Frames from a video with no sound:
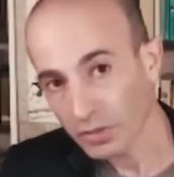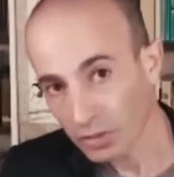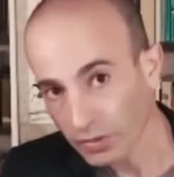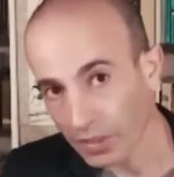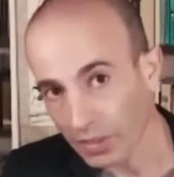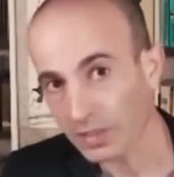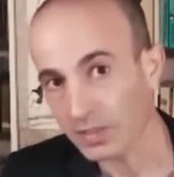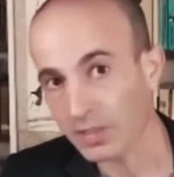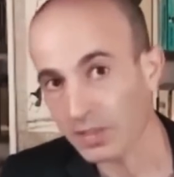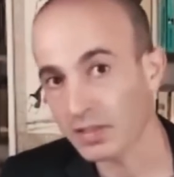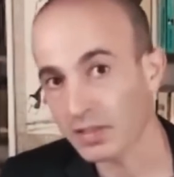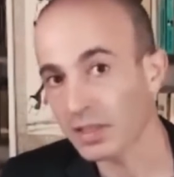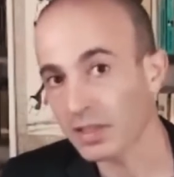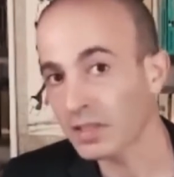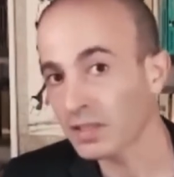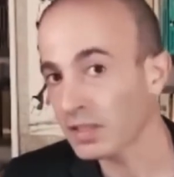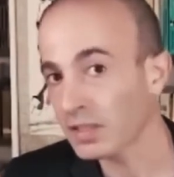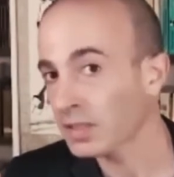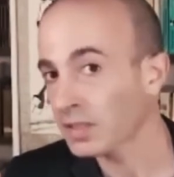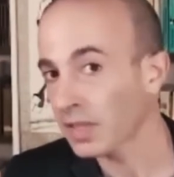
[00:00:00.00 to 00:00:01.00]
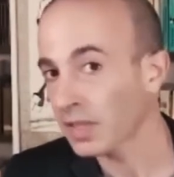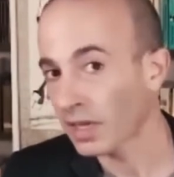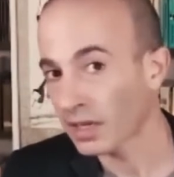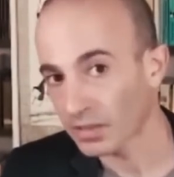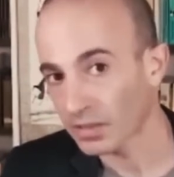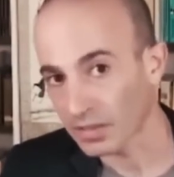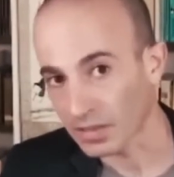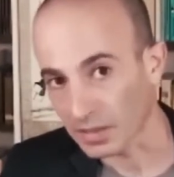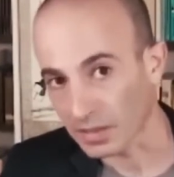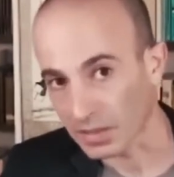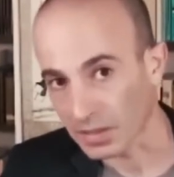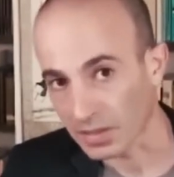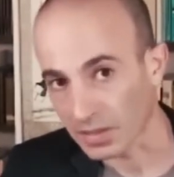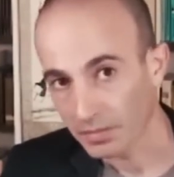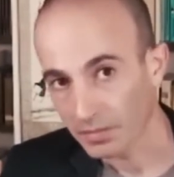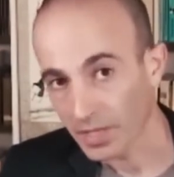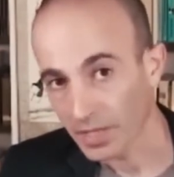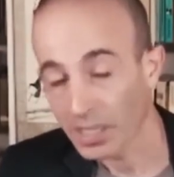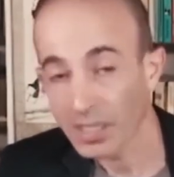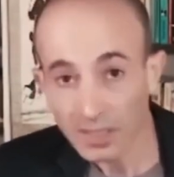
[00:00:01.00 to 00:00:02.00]
trust in the scientists
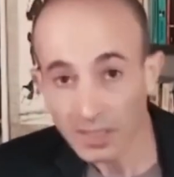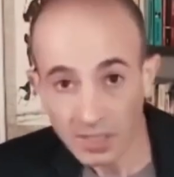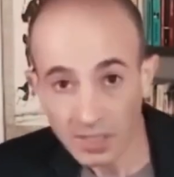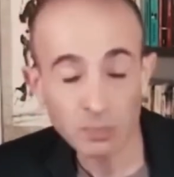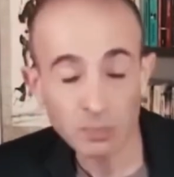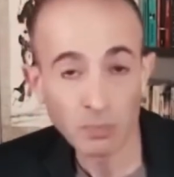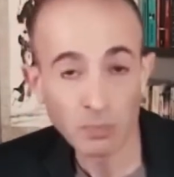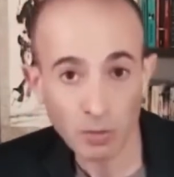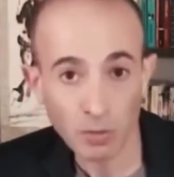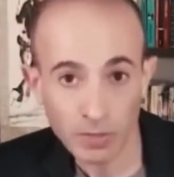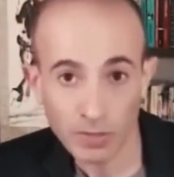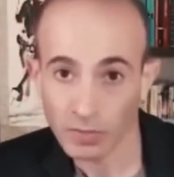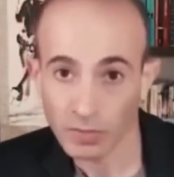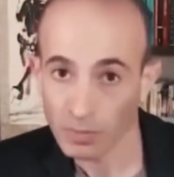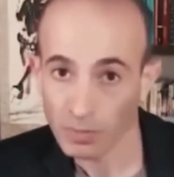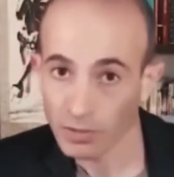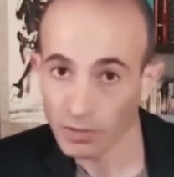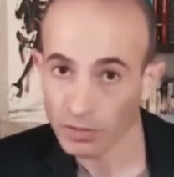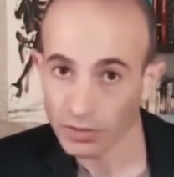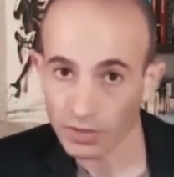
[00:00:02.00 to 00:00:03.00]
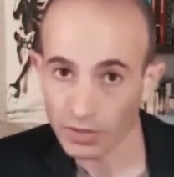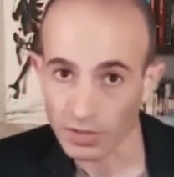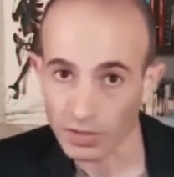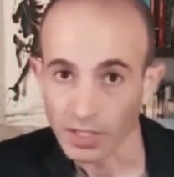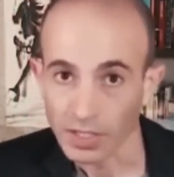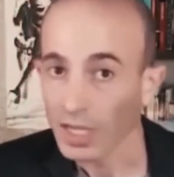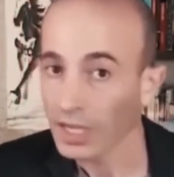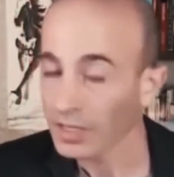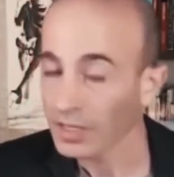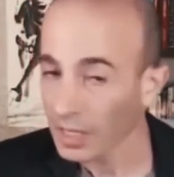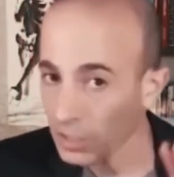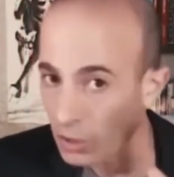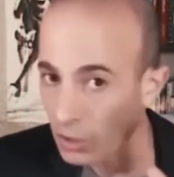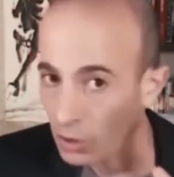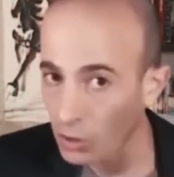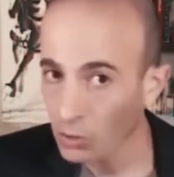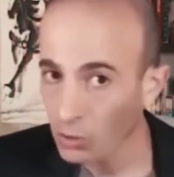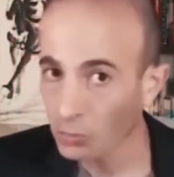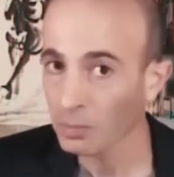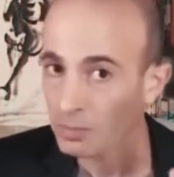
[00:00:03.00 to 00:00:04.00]
in this moment of emergency. And I
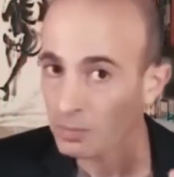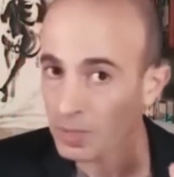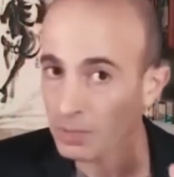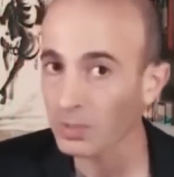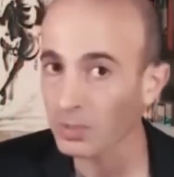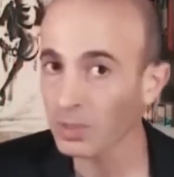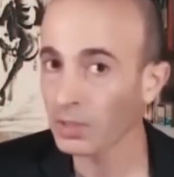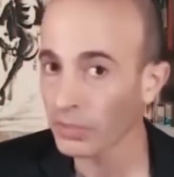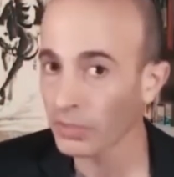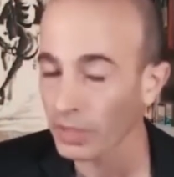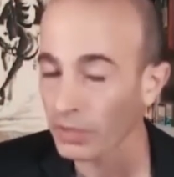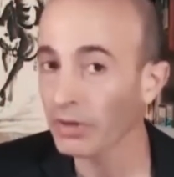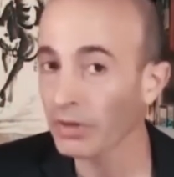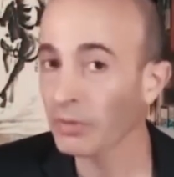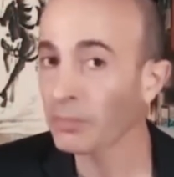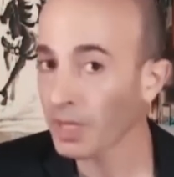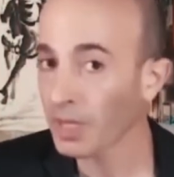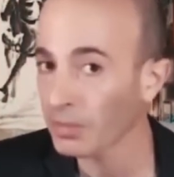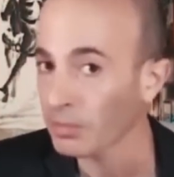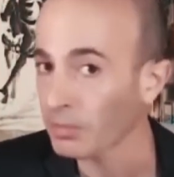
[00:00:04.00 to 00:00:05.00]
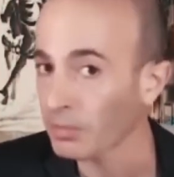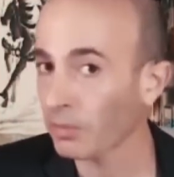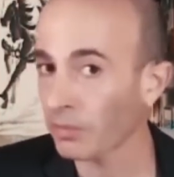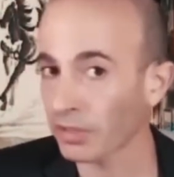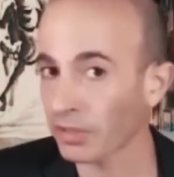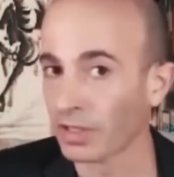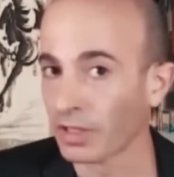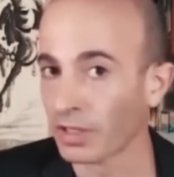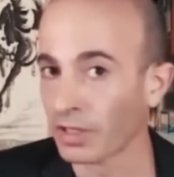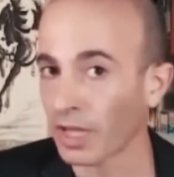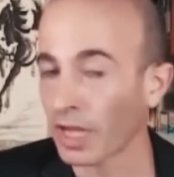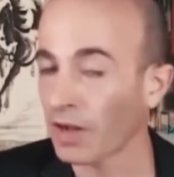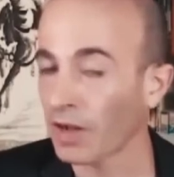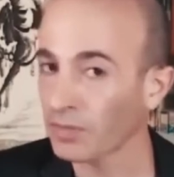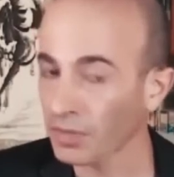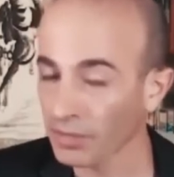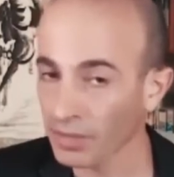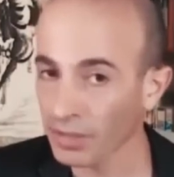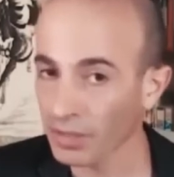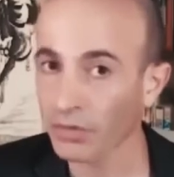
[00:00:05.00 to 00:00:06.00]
hope people will remember it
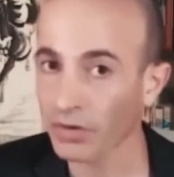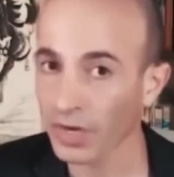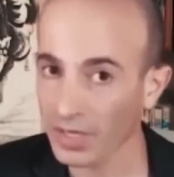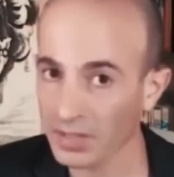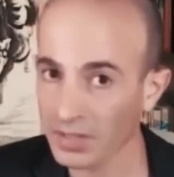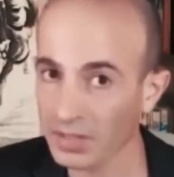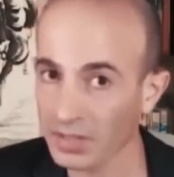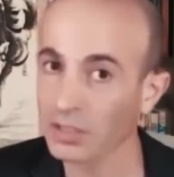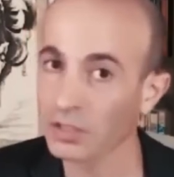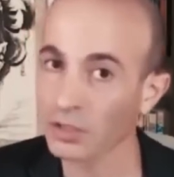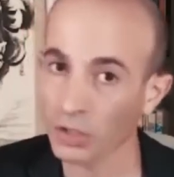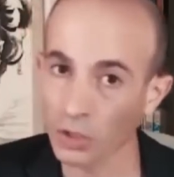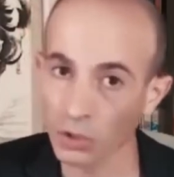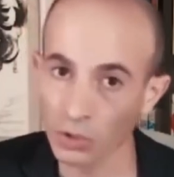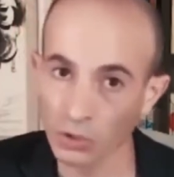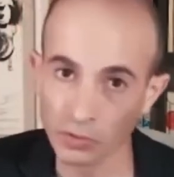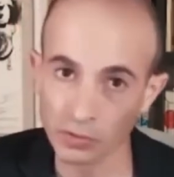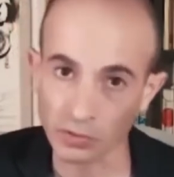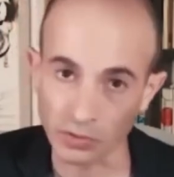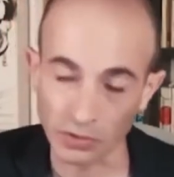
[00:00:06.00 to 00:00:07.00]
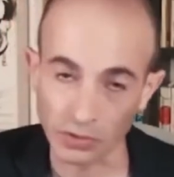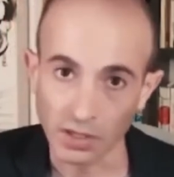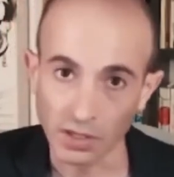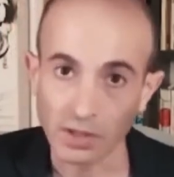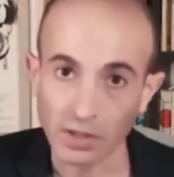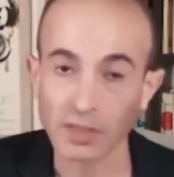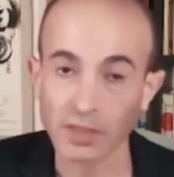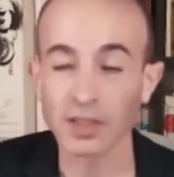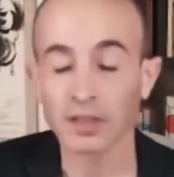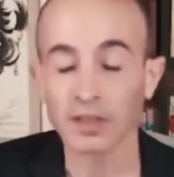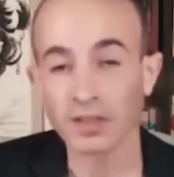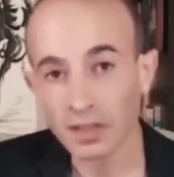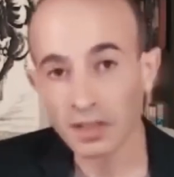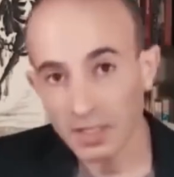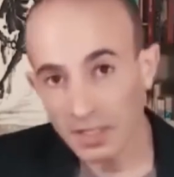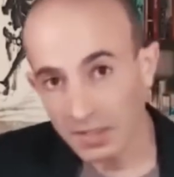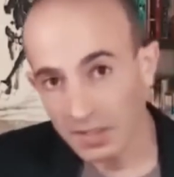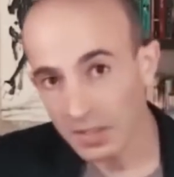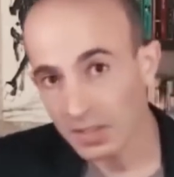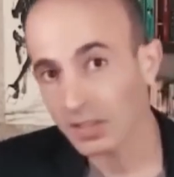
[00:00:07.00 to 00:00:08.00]
after the crisis is over, that
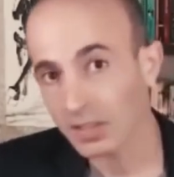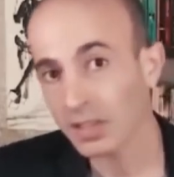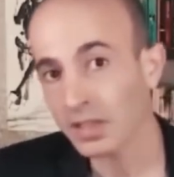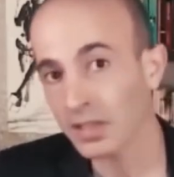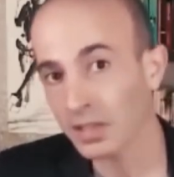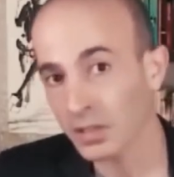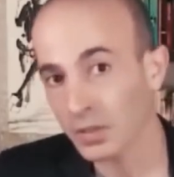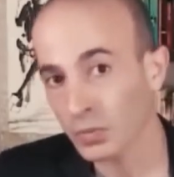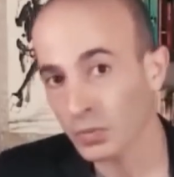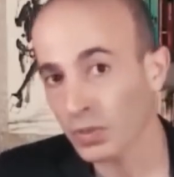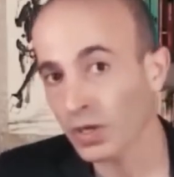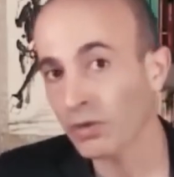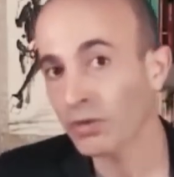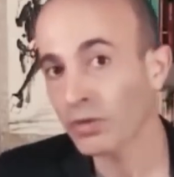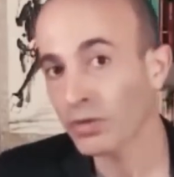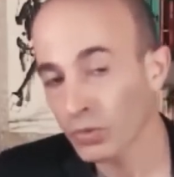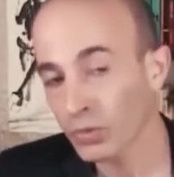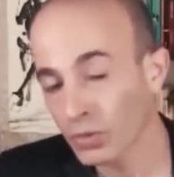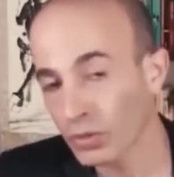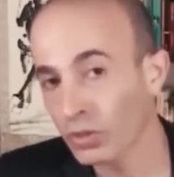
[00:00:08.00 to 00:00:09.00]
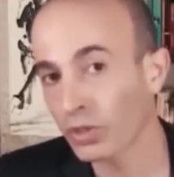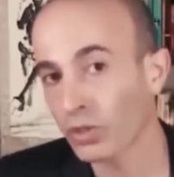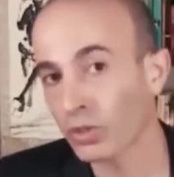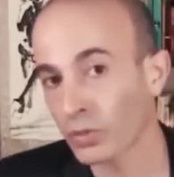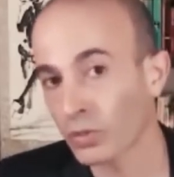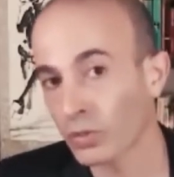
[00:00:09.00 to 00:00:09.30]
this is where you go